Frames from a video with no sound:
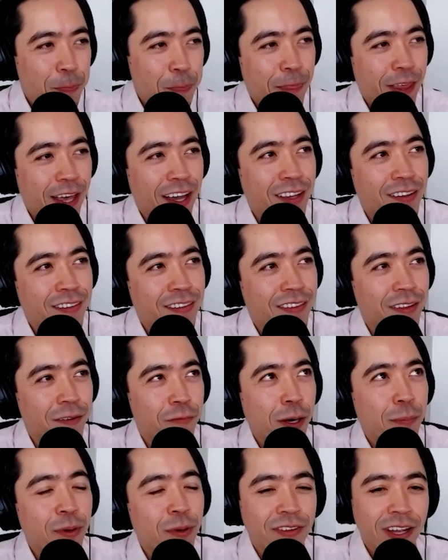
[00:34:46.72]
as a
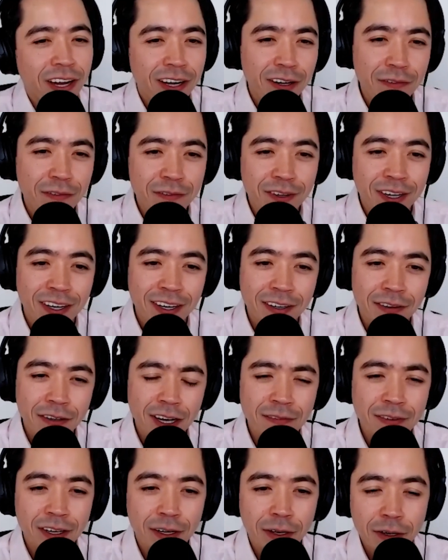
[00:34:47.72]
representative
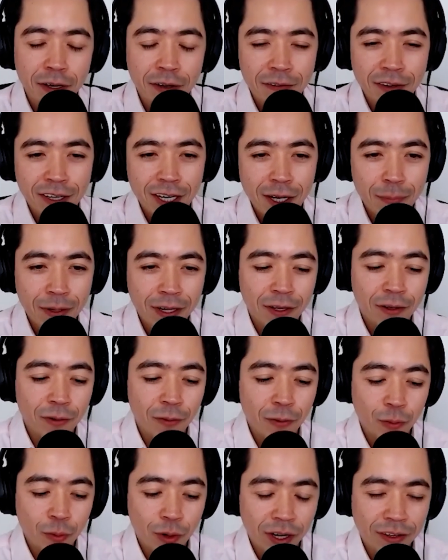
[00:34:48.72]
of a company
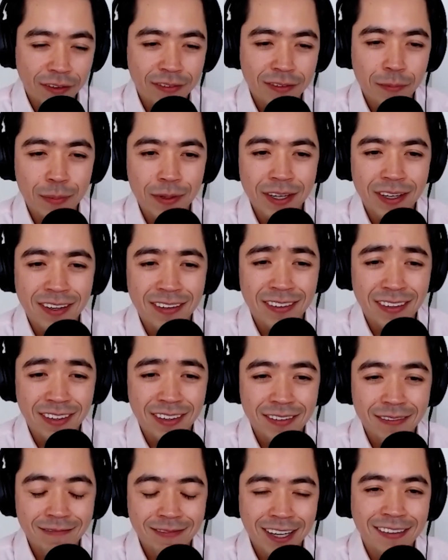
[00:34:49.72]
who wants to be
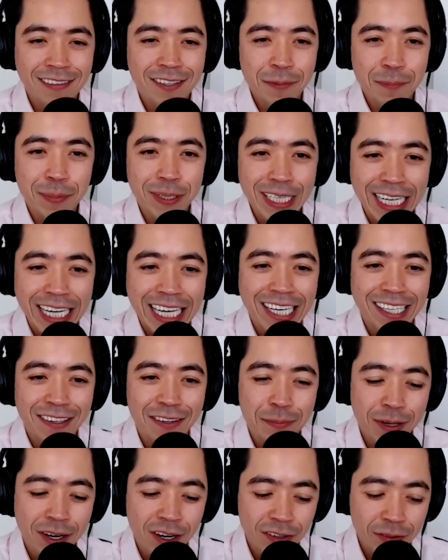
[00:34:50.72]
as compliant
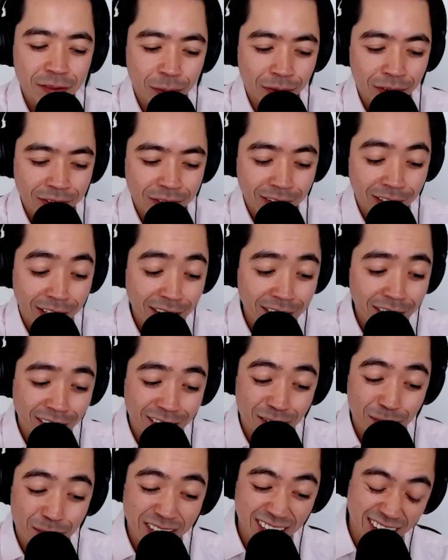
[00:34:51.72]
as possible, there's a lot of things
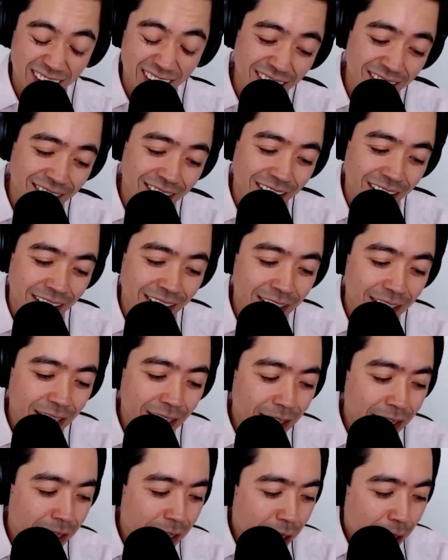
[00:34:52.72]
that we cannot say.
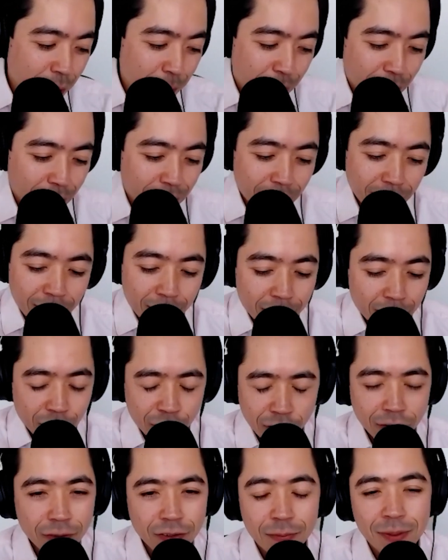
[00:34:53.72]
But
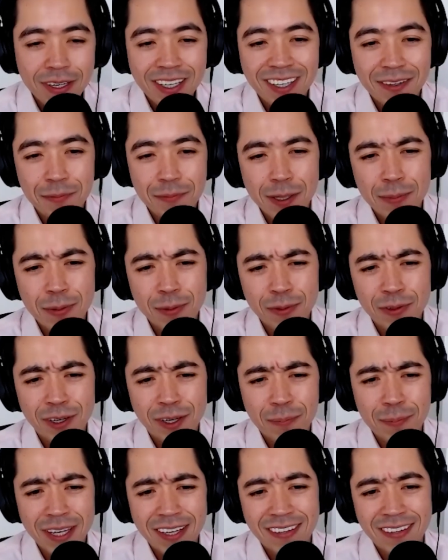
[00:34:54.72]
generally speaking, people
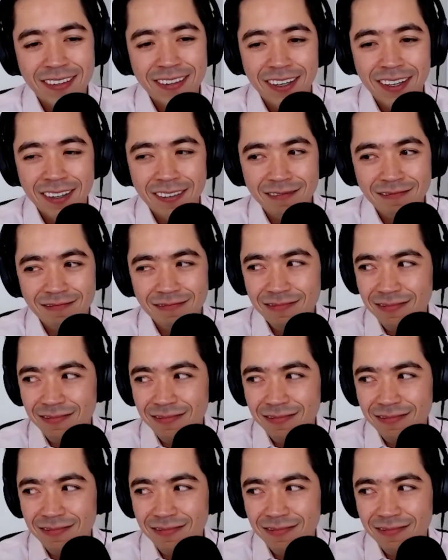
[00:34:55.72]
look based on